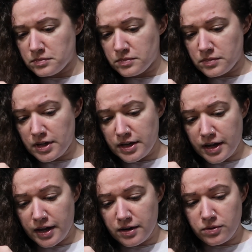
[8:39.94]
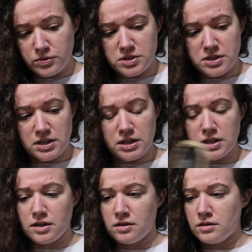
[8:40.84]
Yeah, I don't
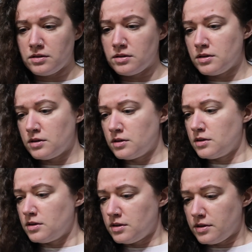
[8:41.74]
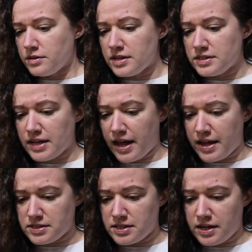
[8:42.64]
see the
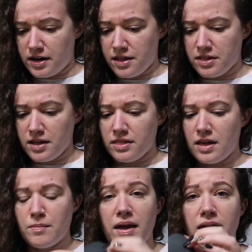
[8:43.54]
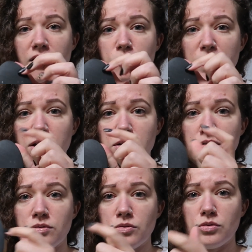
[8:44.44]
size there. I think they may have
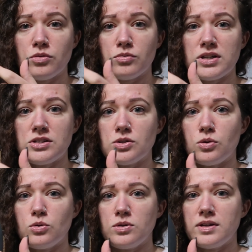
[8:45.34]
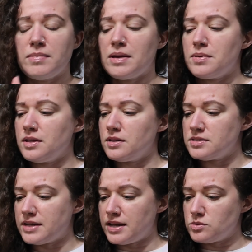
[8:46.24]
been resold and maybe the
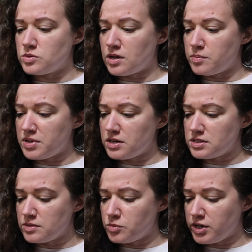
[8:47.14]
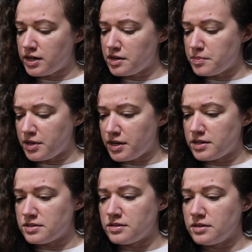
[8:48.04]
size was up here somewhere,
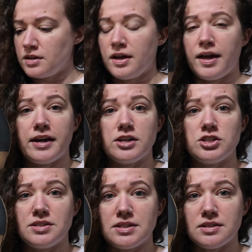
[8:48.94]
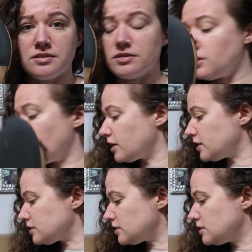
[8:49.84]
but I could just see this little
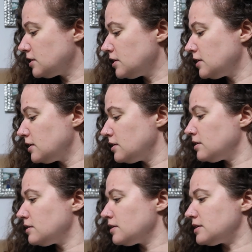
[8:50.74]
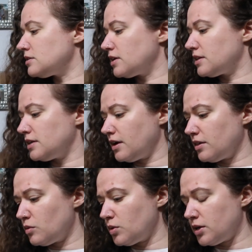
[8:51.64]
heart. Let's look at the
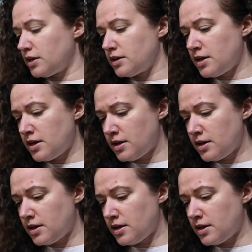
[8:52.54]
other one.